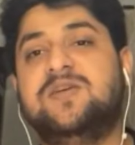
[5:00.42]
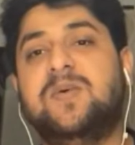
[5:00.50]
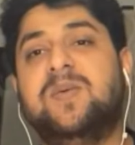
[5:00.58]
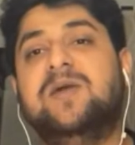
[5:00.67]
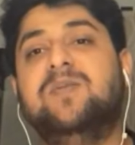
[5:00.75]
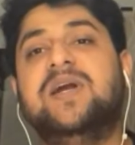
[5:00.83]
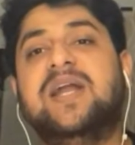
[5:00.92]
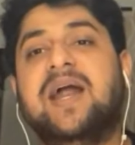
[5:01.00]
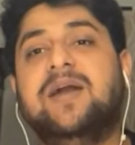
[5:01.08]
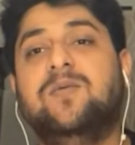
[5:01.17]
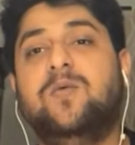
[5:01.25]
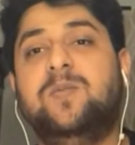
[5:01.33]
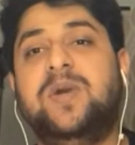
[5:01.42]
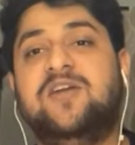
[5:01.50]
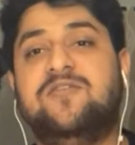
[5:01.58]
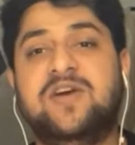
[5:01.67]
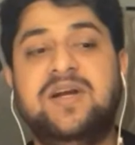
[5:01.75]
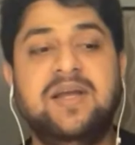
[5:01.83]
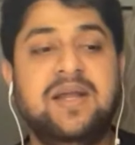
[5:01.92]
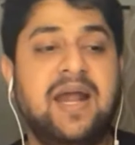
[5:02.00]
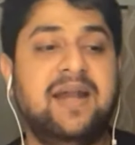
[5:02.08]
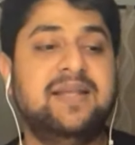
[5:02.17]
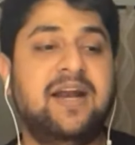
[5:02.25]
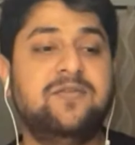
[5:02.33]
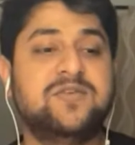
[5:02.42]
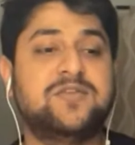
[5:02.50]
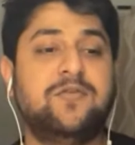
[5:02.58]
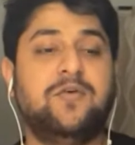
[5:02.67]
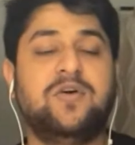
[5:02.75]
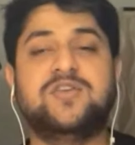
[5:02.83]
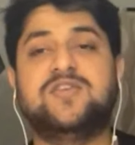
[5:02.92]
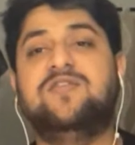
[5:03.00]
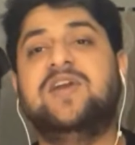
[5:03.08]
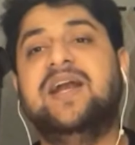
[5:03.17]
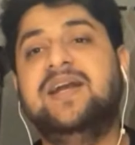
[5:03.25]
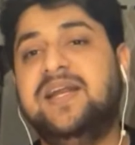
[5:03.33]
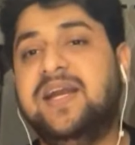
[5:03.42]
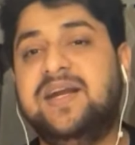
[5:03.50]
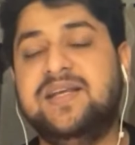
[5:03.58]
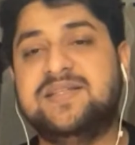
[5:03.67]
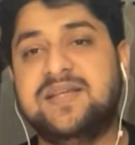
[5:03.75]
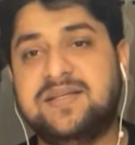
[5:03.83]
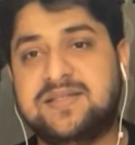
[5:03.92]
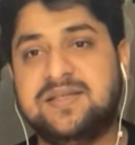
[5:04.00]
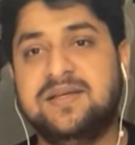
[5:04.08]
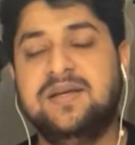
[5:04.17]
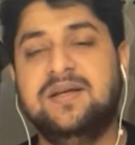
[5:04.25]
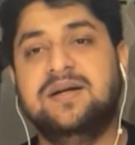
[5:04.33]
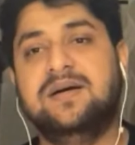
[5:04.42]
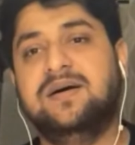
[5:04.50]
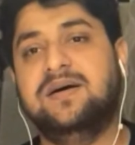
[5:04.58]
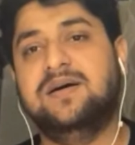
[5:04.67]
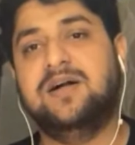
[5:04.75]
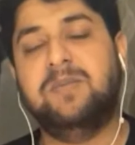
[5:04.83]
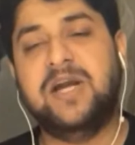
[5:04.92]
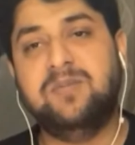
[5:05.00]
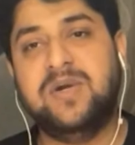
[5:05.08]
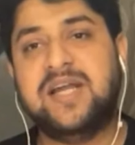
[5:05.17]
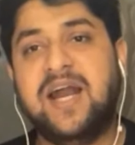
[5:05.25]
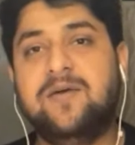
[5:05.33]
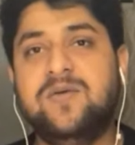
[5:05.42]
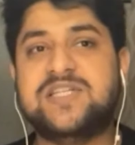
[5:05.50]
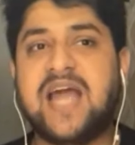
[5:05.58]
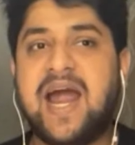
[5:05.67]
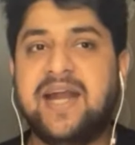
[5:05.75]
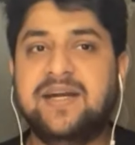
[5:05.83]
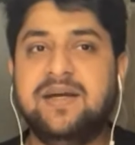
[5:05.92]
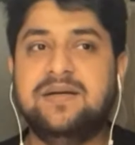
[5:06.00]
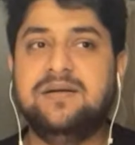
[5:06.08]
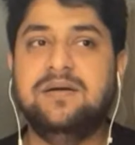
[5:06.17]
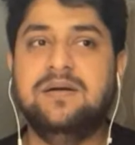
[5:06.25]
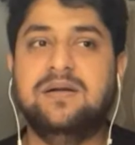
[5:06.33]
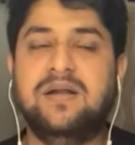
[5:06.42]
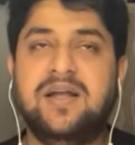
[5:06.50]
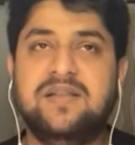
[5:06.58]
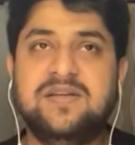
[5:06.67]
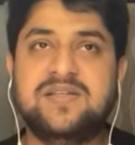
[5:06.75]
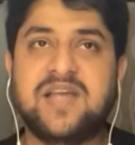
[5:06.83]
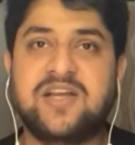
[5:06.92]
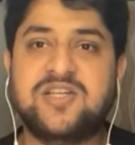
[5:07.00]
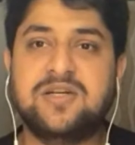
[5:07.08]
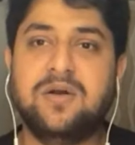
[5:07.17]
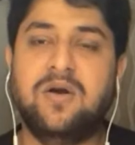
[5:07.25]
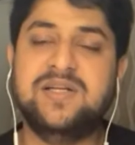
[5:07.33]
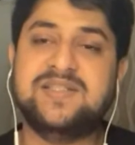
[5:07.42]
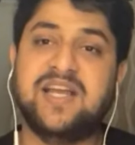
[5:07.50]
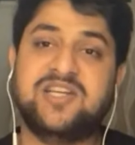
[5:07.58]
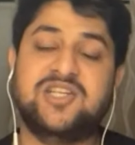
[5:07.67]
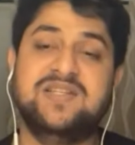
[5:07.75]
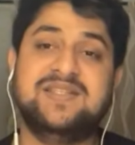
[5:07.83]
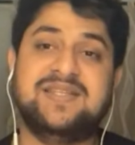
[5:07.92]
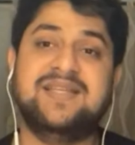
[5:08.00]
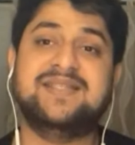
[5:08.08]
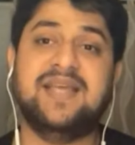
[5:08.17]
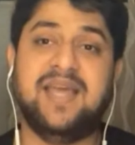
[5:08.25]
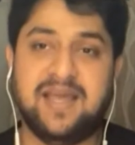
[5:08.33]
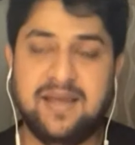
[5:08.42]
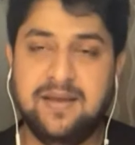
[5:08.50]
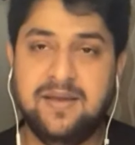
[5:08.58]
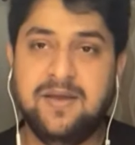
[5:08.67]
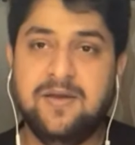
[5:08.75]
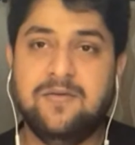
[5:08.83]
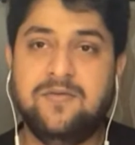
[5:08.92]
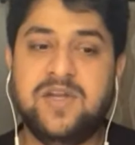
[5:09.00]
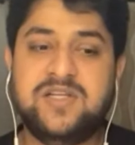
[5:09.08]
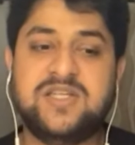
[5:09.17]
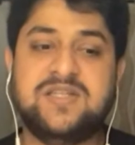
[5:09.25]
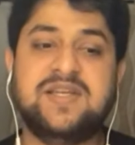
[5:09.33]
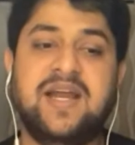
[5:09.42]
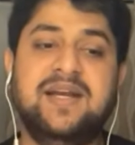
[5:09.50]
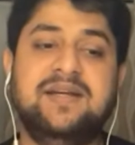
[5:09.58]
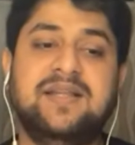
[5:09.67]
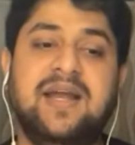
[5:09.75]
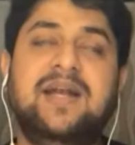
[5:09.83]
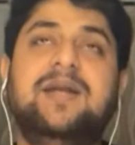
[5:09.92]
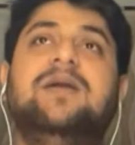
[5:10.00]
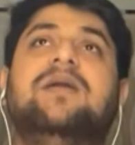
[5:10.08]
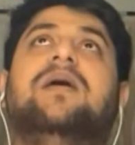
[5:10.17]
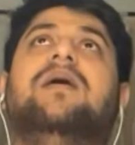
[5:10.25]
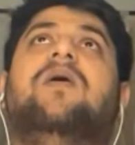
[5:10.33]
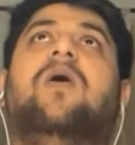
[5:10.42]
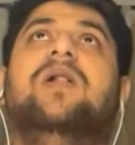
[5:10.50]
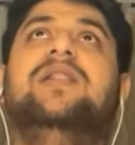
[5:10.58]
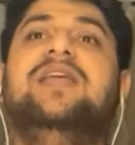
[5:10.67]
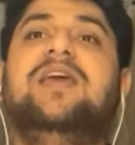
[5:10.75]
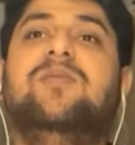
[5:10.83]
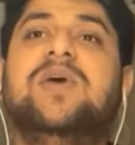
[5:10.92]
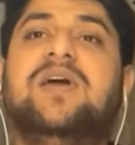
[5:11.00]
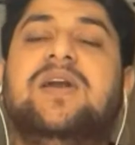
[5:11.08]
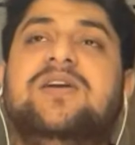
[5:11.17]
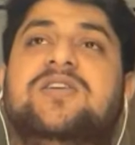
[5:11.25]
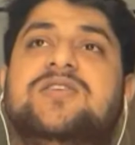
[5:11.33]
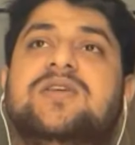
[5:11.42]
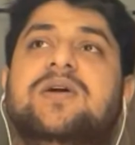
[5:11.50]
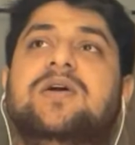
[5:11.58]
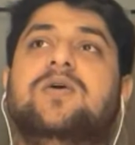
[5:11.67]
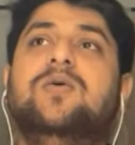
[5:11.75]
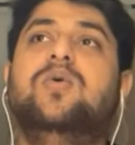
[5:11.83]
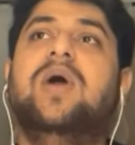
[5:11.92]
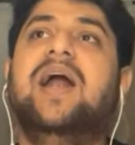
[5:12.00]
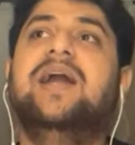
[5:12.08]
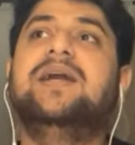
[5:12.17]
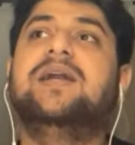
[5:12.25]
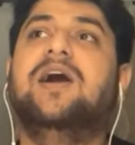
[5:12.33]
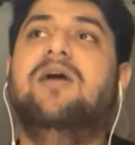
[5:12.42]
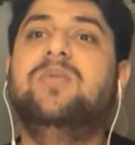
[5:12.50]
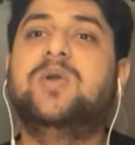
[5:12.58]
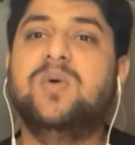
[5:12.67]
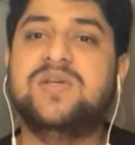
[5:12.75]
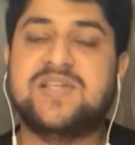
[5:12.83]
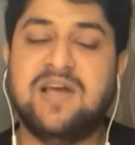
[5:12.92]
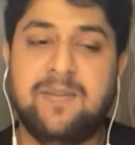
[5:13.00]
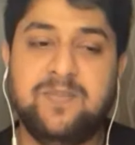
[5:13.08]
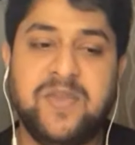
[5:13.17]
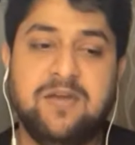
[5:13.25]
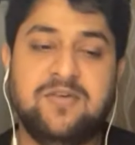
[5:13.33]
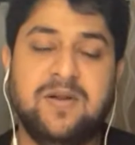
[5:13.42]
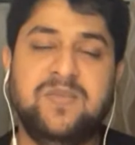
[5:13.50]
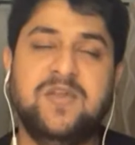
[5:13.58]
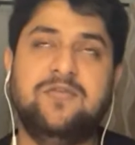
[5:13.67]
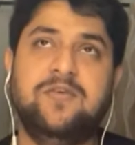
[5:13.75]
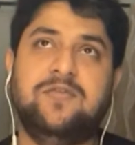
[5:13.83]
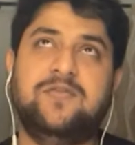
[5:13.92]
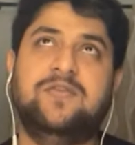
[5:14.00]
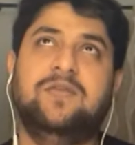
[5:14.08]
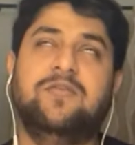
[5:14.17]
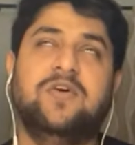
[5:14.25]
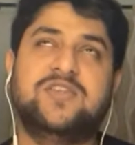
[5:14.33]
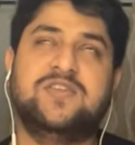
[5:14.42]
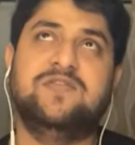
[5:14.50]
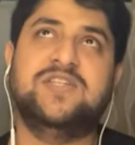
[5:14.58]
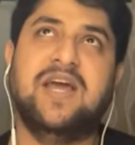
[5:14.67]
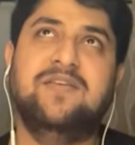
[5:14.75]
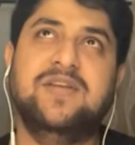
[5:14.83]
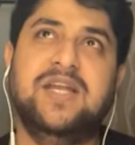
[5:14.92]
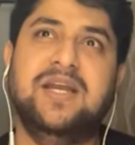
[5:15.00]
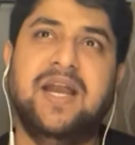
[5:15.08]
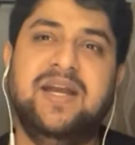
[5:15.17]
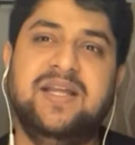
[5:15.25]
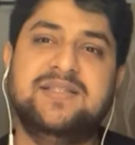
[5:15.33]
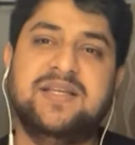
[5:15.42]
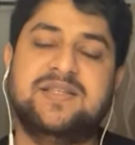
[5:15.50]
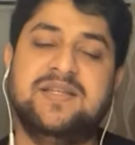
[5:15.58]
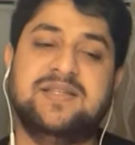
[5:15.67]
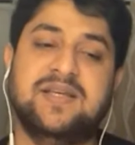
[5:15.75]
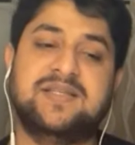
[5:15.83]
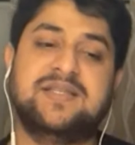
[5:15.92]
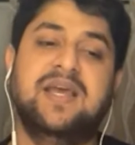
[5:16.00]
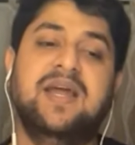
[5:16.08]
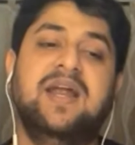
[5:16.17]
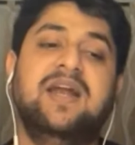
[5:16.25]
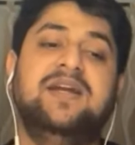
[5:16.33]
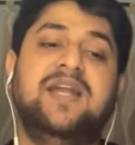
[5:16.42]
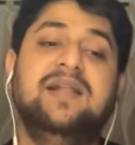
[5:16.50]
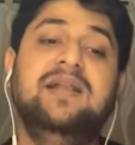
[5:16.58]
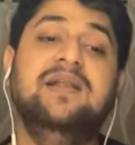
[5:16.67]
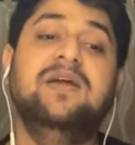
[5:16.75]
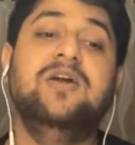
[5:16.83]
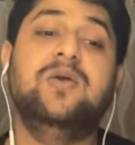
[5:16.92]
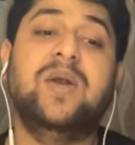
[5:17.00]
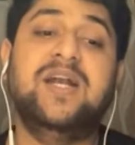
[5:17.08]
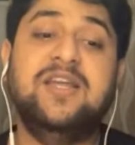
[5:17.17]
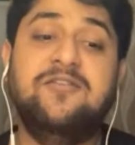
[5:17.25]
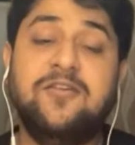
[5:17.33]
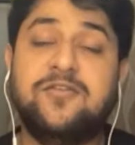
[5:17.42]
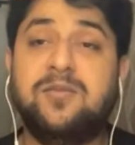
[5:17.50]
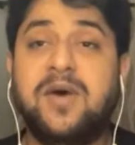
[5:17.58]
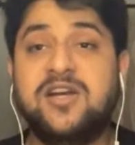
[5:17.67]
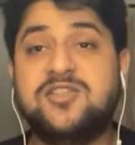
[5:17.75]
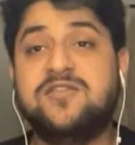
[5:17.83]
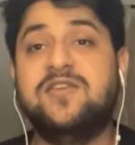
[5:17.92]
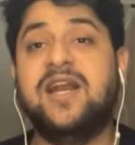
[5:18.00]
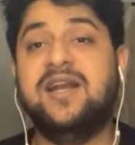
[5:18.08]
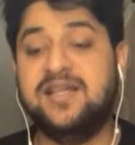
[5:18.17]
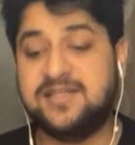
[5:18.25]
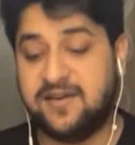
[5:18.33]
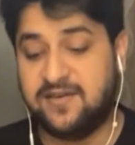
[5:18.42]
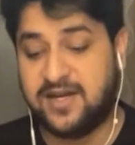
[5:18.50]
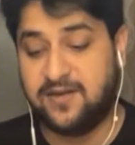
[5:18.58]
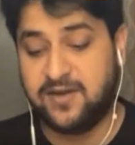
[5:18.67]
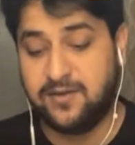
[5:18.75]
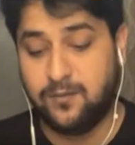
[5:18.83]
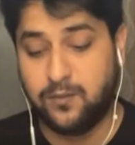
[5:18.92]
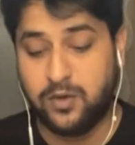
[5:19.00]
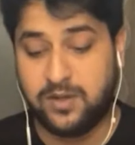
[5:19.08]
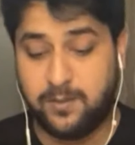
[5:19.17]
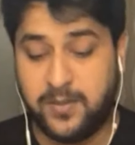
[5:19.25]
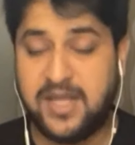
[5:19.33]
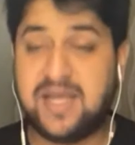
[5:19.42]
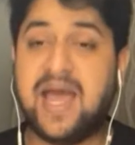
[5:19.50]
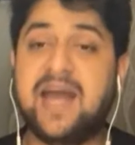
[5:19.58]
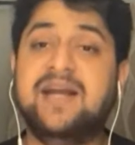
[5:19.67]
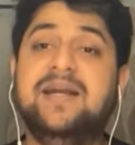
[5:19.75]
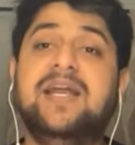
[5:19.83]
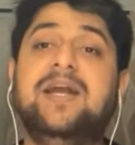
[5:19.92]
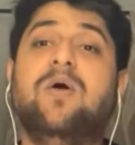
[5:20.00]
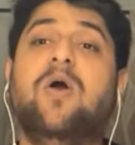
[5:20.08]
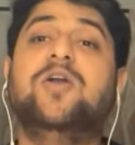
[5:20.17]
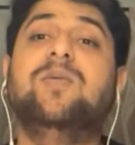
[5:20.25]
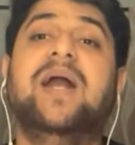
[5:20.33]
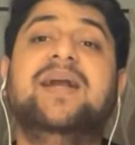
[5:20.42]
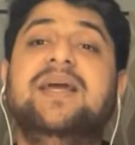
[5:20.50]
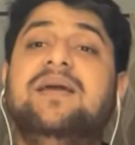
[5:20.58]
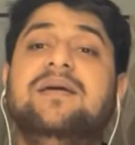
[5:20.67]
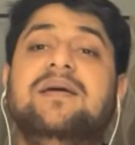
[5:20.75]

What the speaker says: Amendment Act would be different, and that was the focus of 1986 Amendment Act, which added another section called Section 6A, which said that all the immigrants who had come to Assam from the 1st of January 1966 till 25th March of 1971 would be guaranteed automatic